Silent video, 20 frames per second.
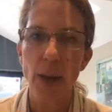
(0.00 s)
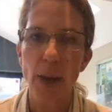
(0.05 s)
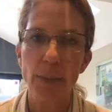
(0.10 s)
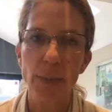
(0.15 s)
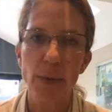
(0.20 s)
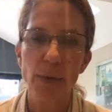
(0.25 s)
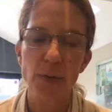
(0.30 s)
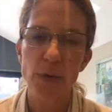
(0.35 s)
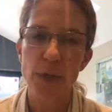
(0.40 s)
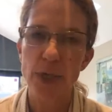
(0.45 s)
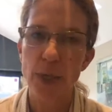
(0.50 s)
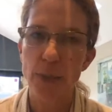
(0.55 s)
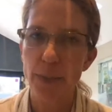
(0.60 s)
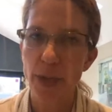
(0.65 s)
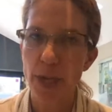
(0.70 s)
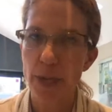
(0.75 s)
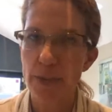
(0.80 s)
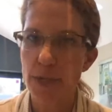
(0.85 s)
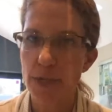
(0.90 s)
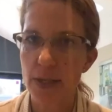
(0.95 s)
but for some
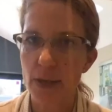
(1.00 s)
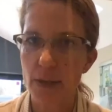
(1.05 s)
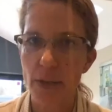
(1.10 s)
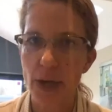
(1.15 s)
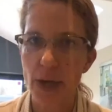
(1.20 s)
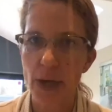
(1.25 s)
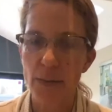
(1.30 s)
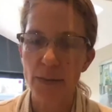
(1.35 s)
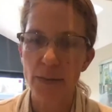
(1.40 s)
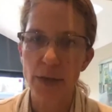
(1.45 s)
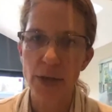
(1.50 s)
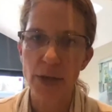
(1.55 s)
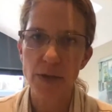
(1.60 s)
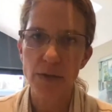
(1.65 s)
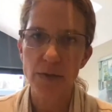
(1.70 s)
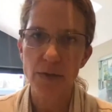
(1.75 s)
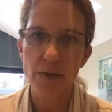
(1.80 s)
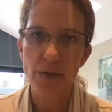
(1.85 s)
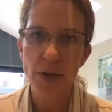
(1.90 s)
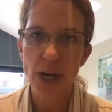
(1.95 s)
babies it might be
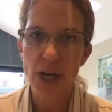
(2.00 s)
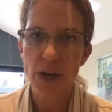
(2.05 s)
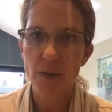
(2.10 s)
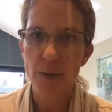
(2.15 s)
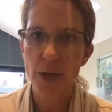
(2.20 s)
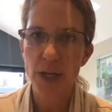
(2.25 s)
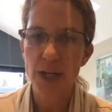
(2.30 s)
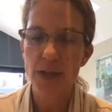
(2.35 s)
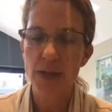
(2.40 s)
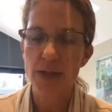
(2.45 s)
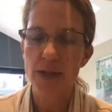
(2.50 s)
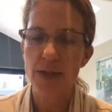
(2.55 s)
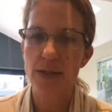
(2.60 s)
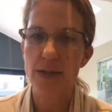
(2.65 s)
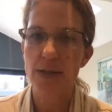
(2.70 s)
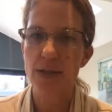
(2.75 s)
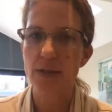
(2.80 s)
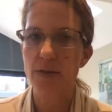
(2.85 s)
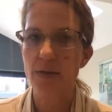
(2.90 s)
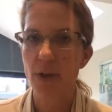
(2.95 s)
5
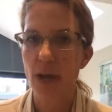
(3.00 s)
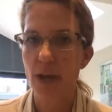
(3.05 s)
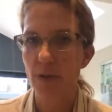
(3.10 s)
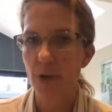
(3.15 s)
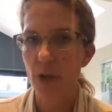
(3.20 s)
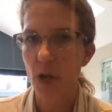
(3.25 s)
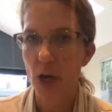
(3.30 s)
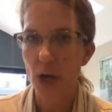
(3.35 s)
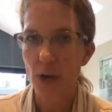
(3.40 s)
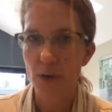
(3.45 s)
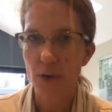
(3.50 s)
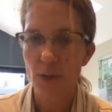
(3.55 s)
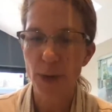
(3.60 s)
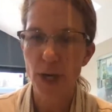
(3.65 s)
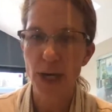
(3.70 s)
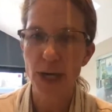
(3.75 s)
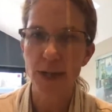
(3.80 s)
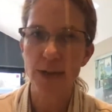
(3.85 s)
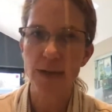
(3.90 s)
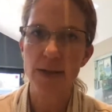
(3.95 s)
months, 5.5
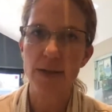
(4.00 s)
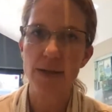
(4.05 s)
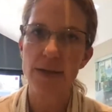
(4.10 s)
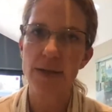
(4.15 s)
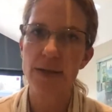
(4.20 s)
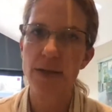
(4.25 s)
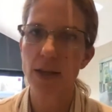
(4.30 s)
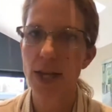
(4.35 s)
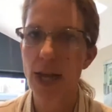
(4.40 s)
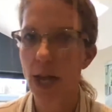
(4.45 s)
months,